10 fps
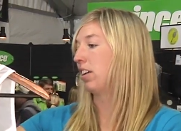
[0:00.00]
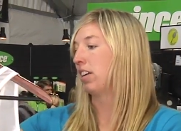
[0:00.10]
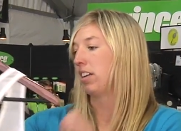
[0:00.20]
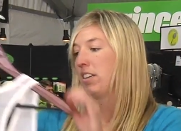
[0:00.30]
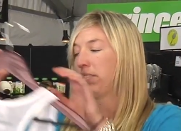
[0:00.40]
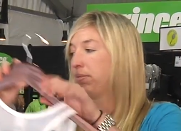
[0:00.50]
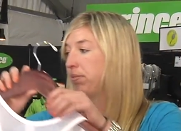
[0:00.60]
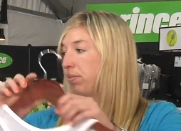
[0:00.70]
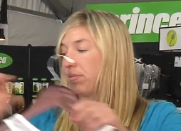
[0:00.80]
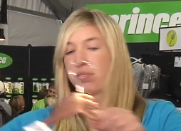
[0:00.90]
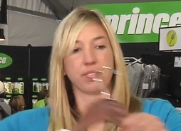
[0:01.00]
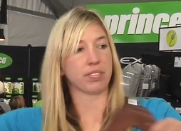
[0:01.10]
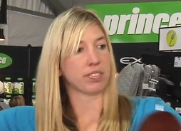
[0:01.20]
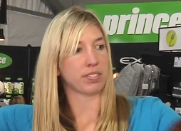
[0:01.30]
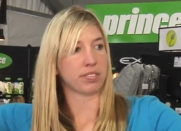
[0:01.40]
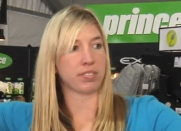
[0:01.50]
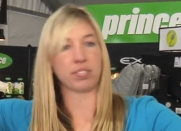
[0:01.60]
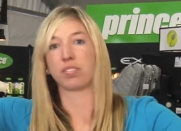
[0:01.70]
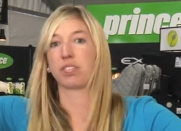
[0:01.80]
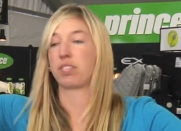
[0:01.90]

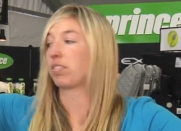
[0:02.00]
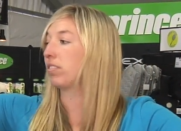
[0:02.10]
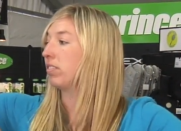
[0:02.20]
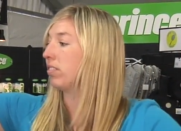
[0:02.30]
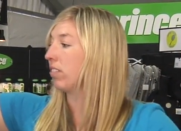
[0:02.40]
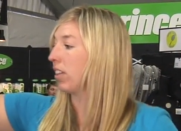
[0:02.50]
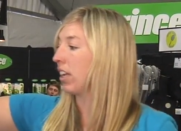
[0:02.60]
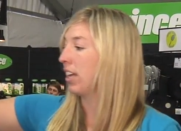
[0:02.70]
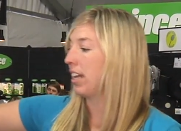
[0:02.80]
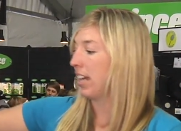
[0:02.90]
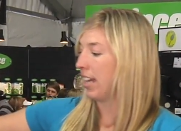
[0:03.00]
No one is speaking in this clip.